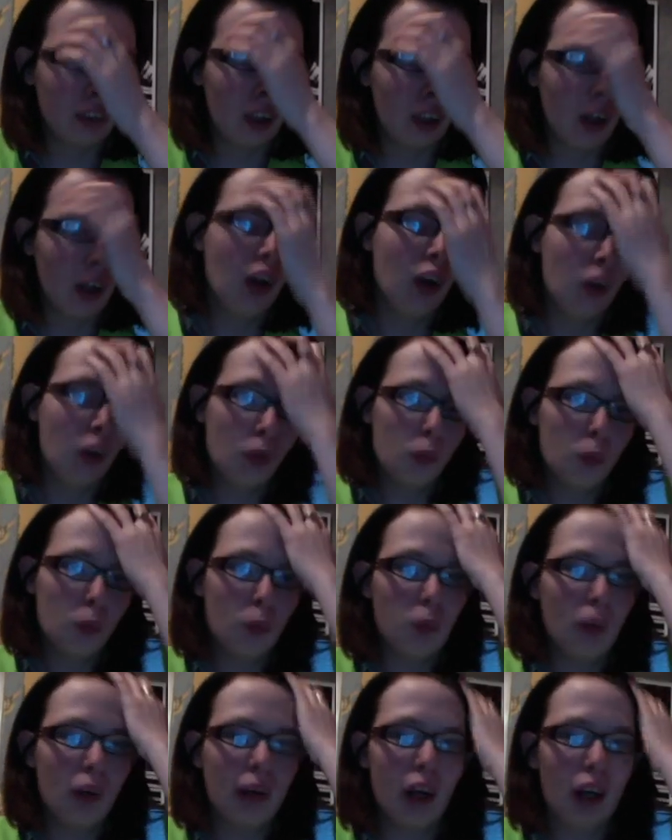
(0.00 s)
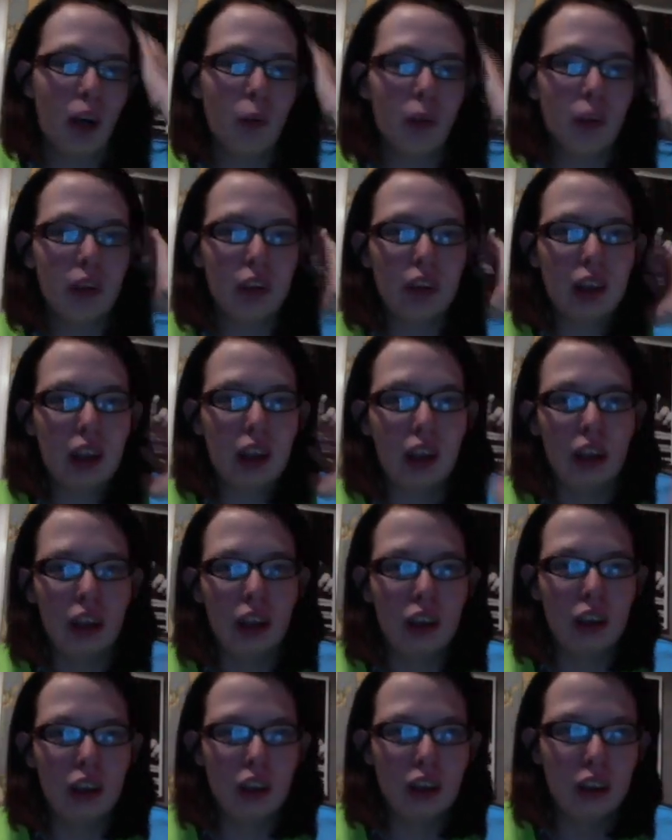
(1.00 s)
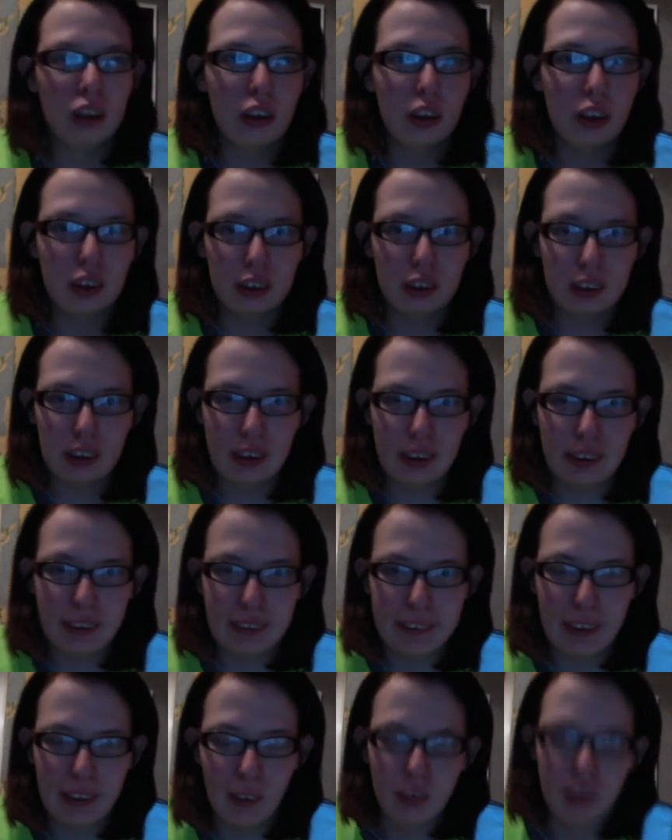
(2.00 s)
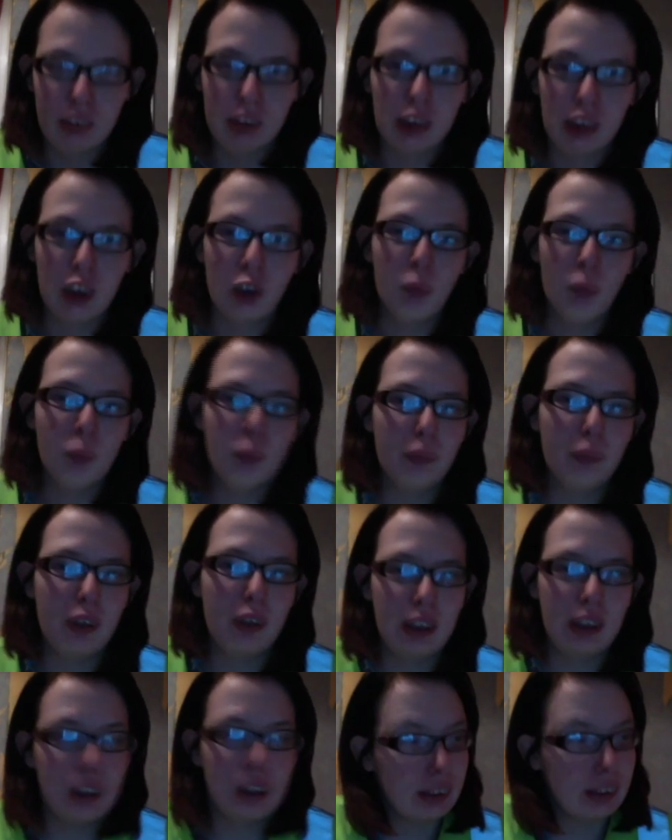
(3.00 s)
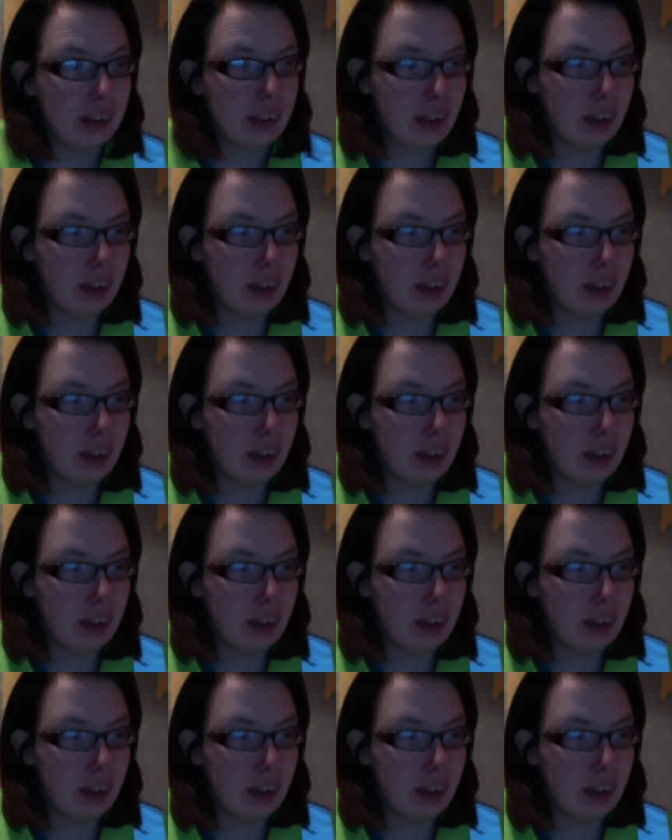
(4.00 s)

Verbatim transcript: when I was in secondary school, year seven,